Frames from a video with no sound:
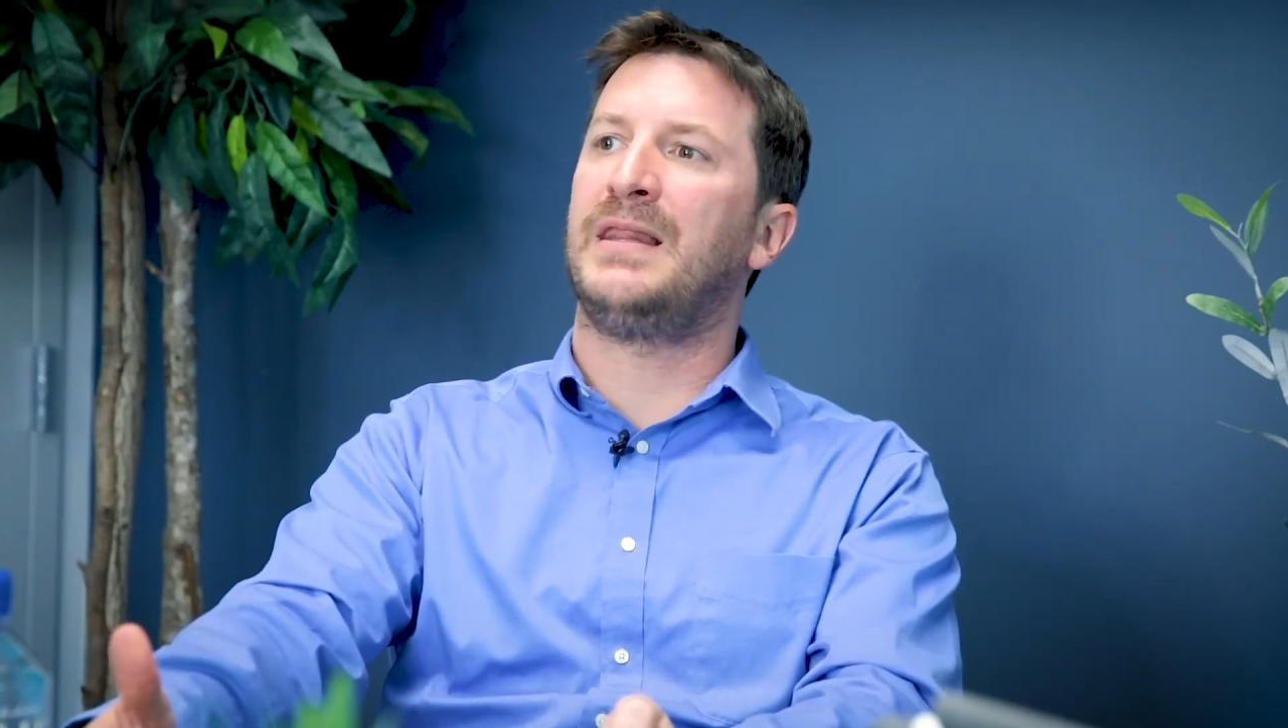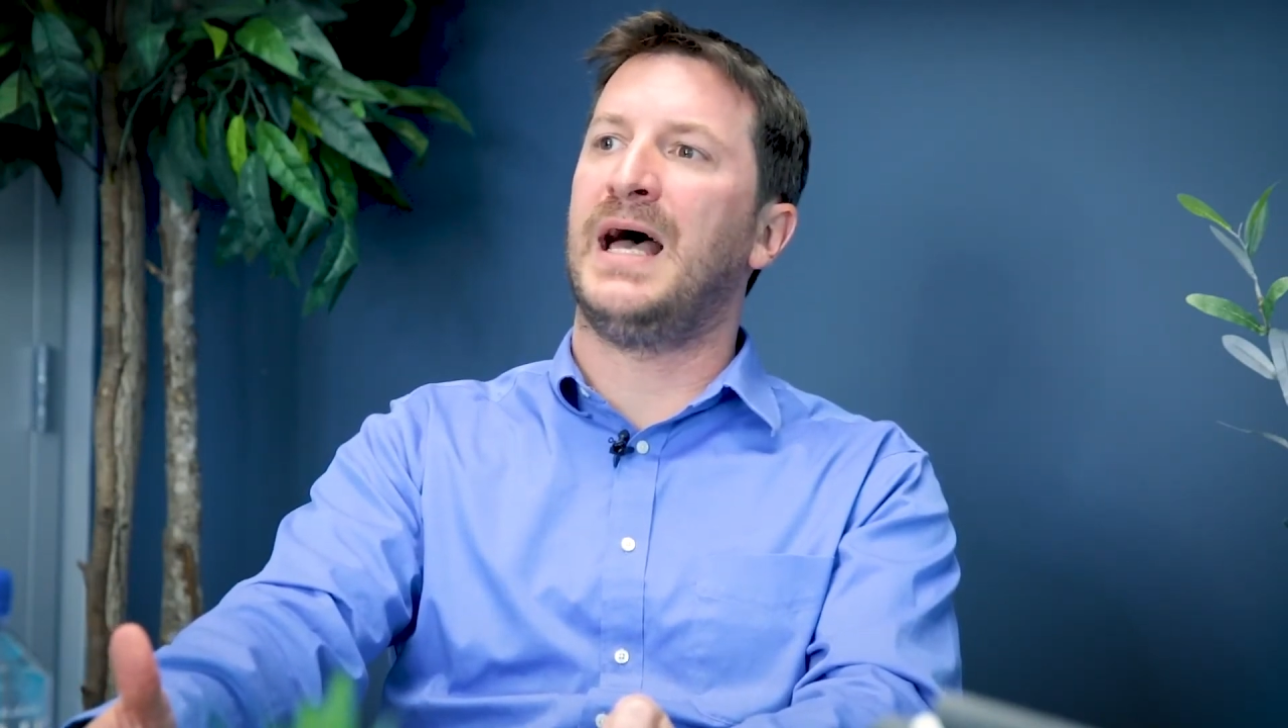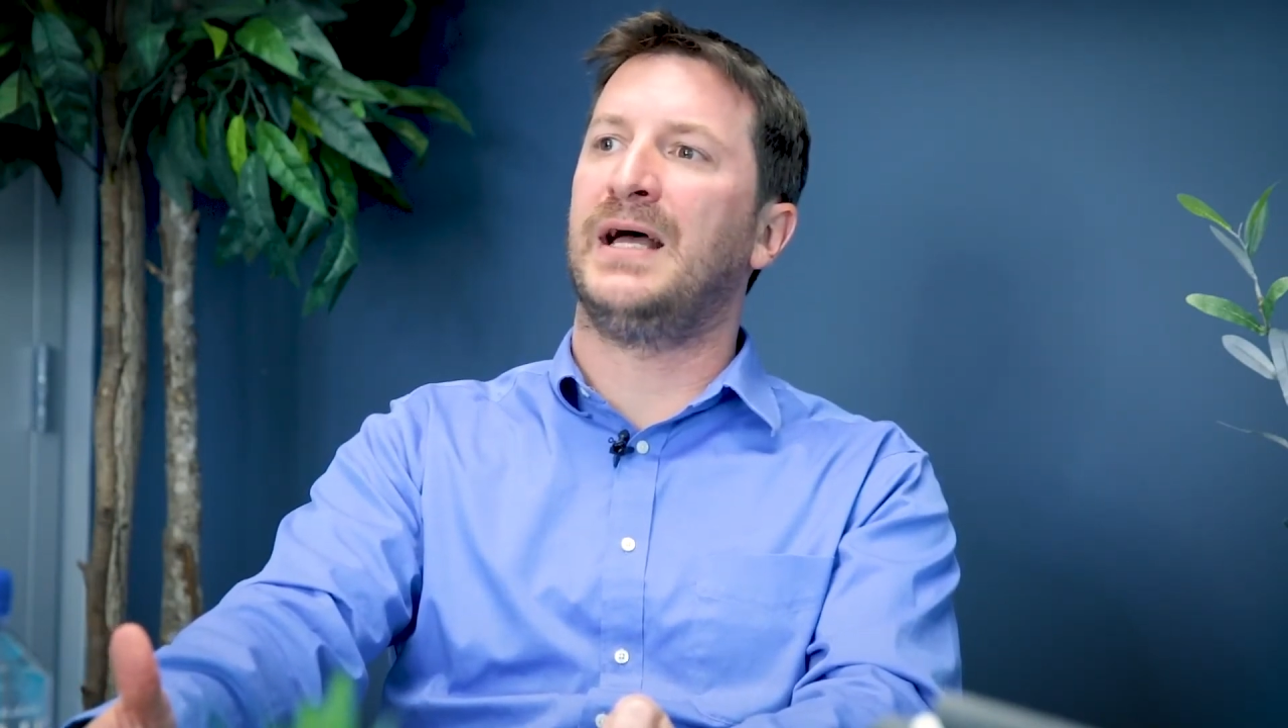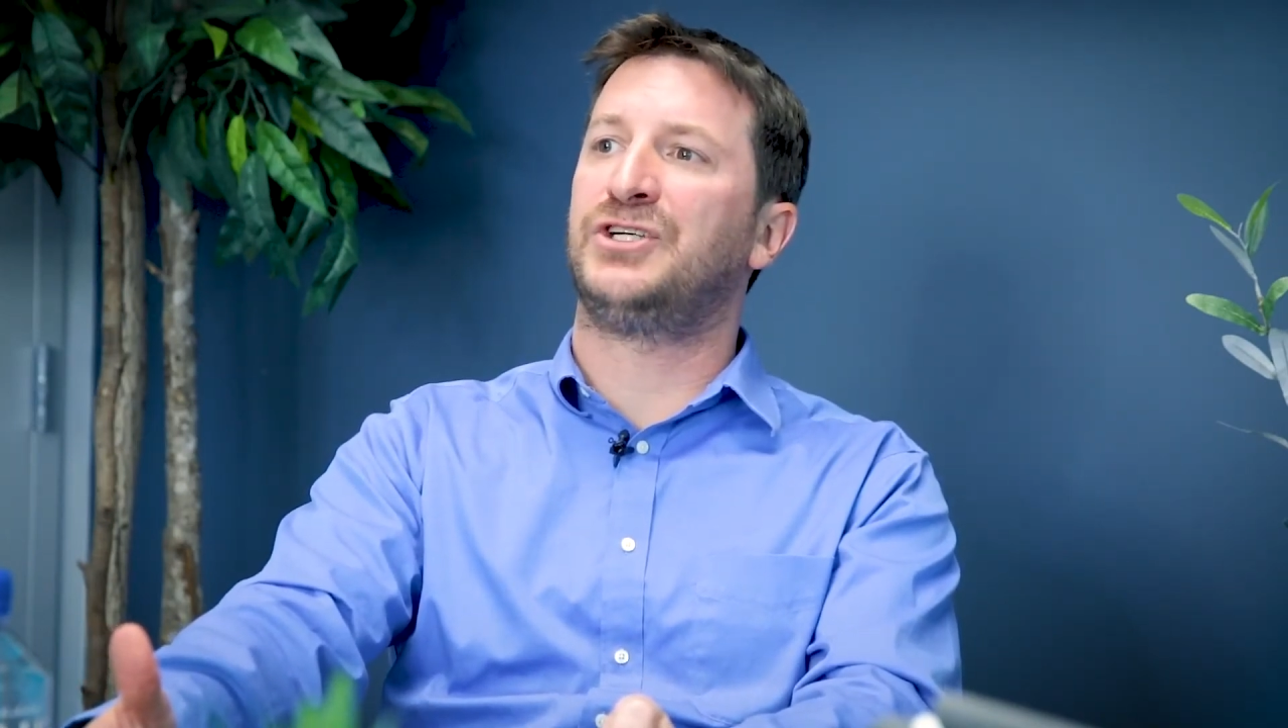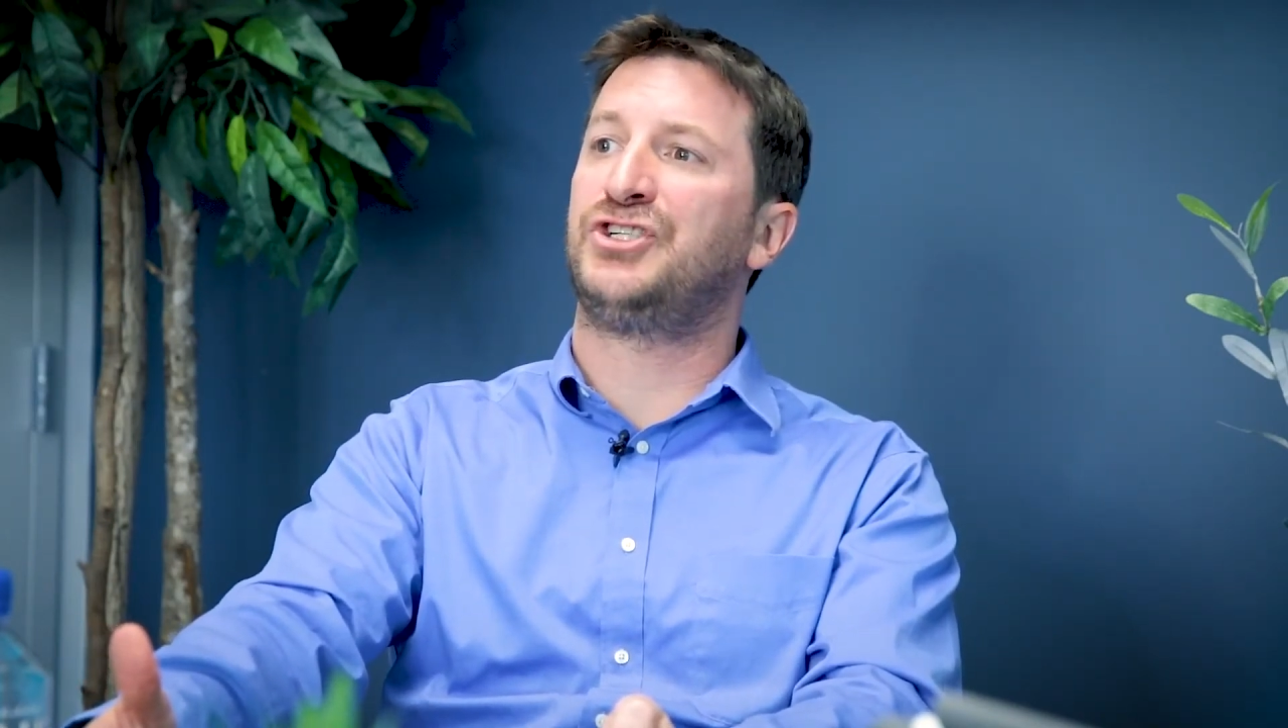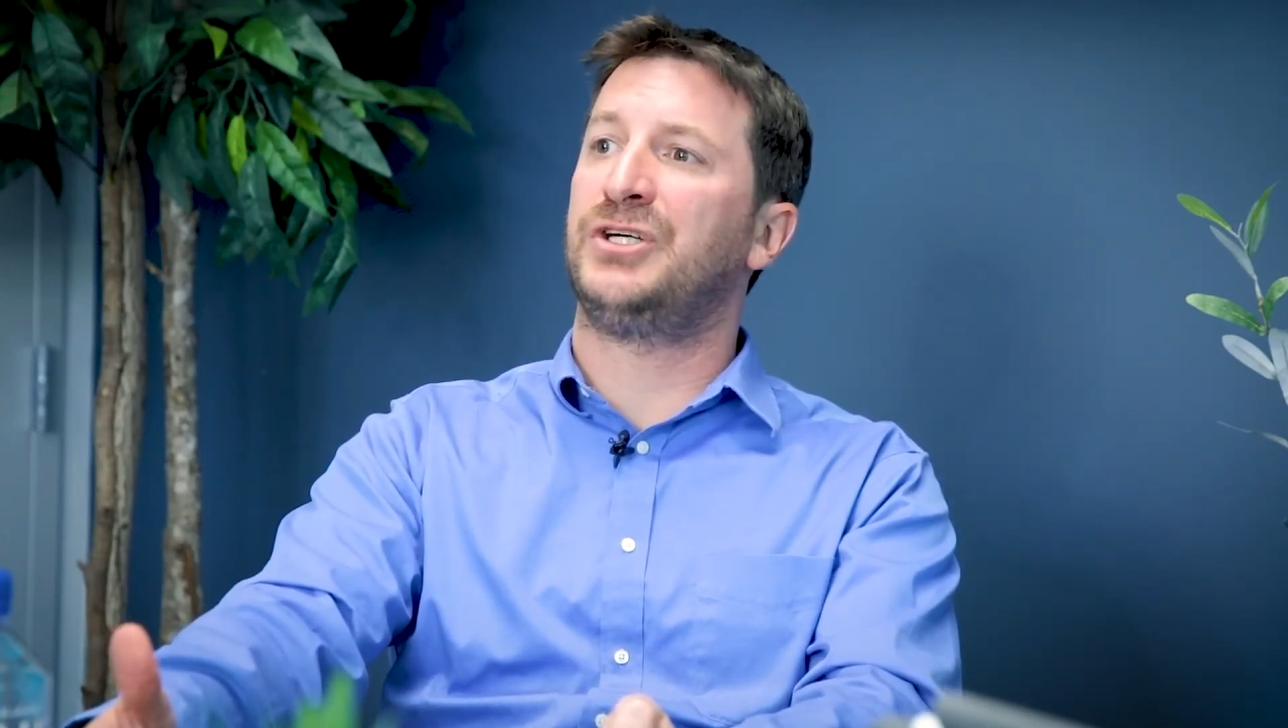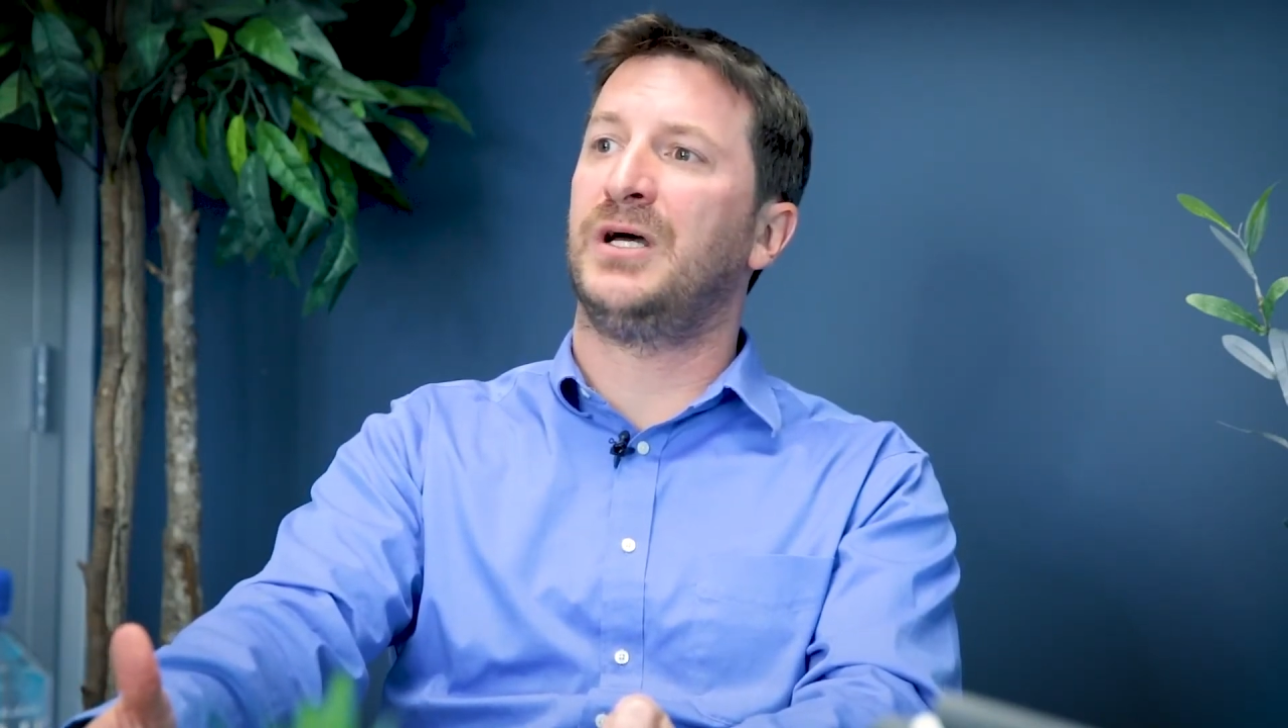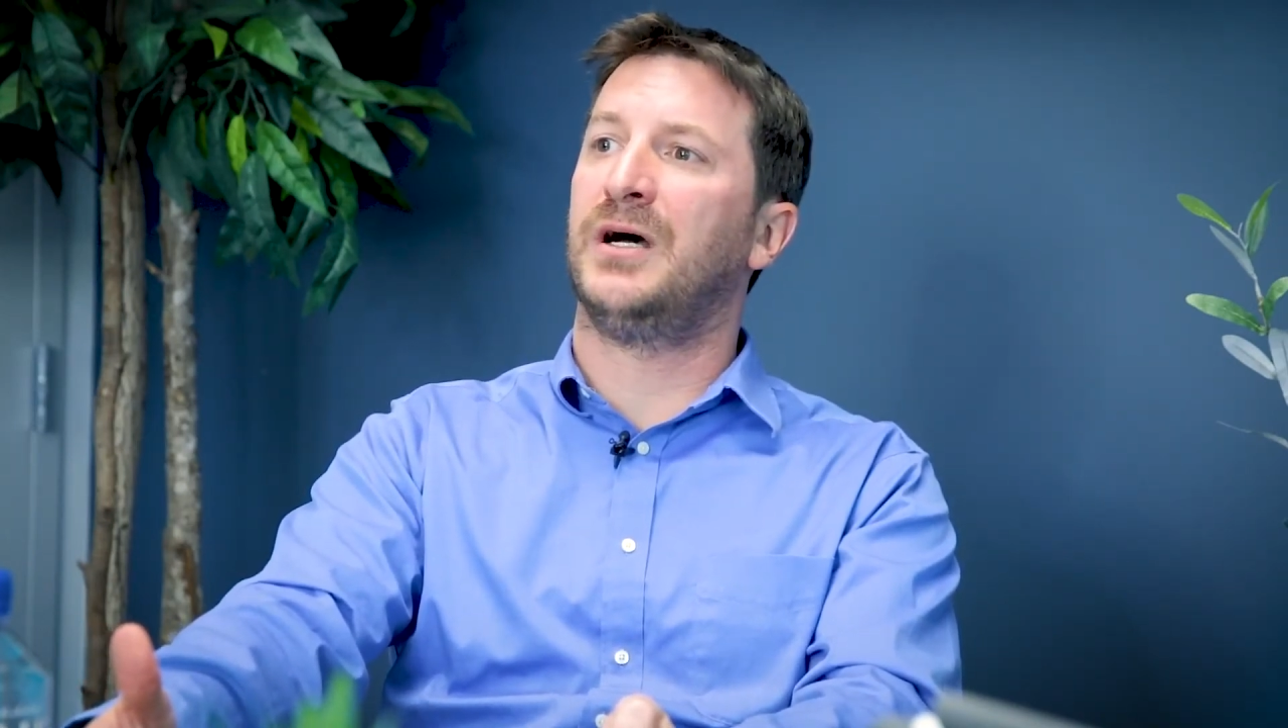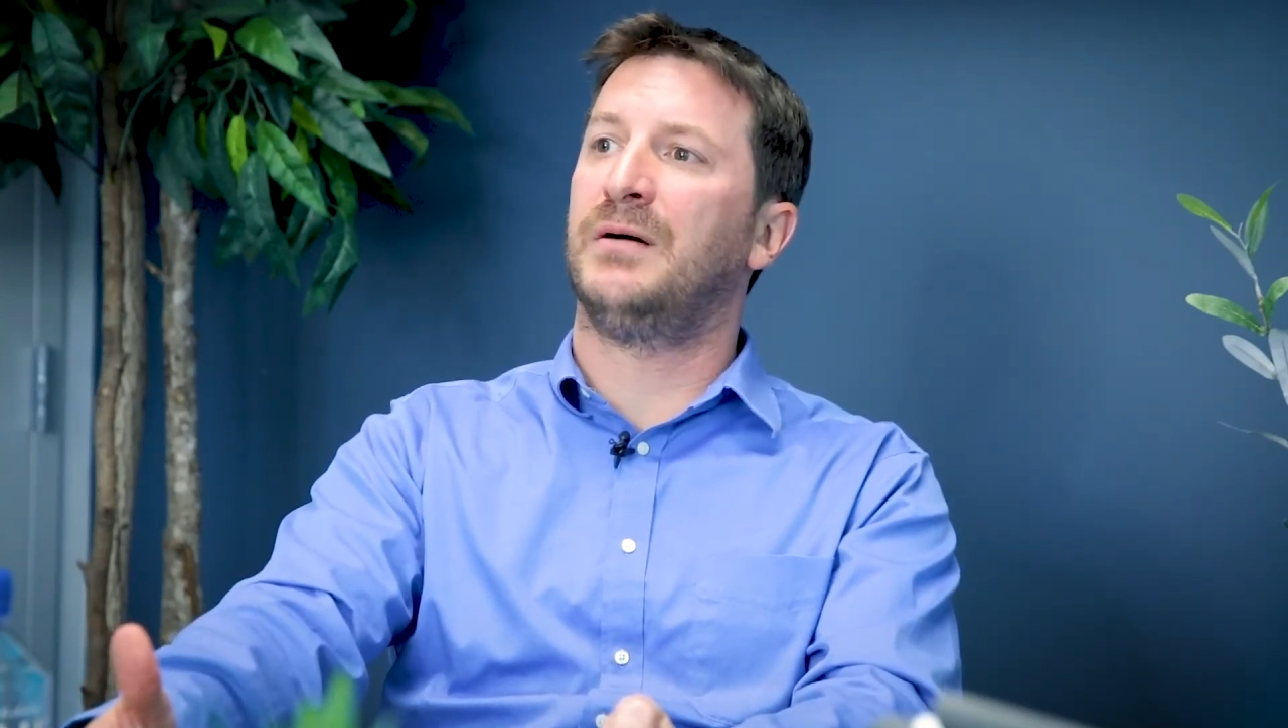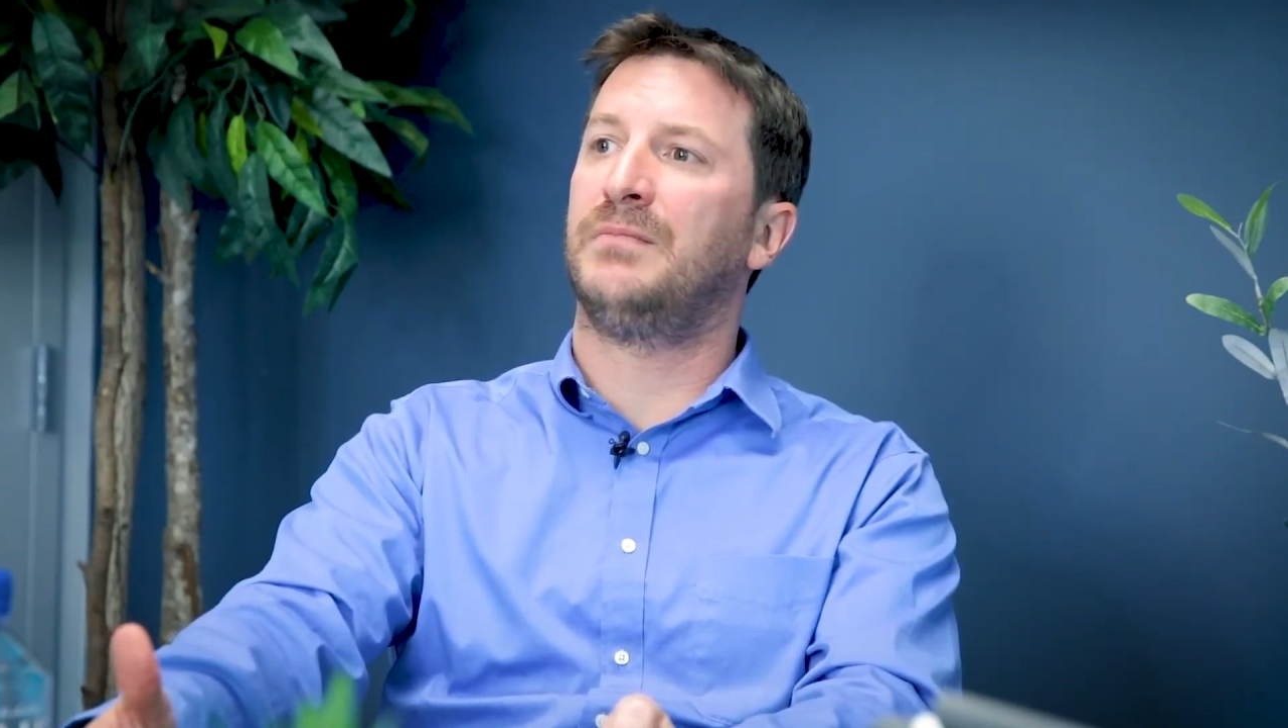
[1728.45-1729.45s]
that
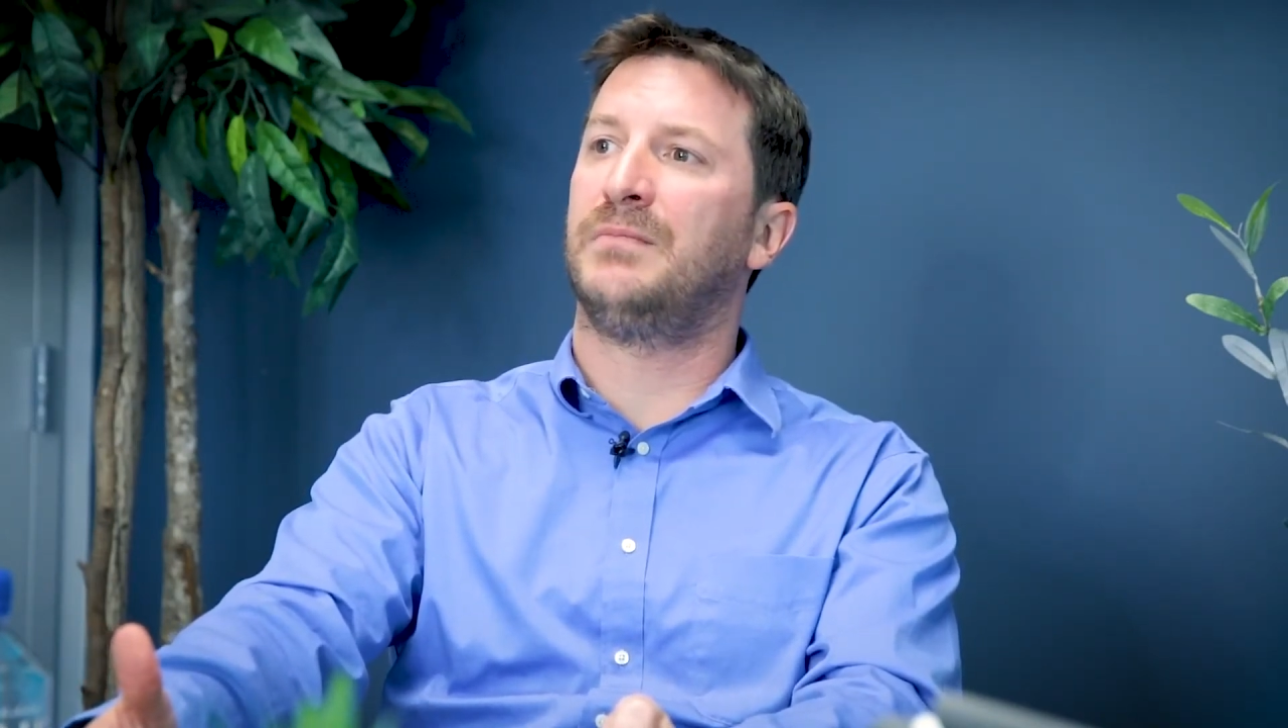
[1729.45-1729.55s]
ship,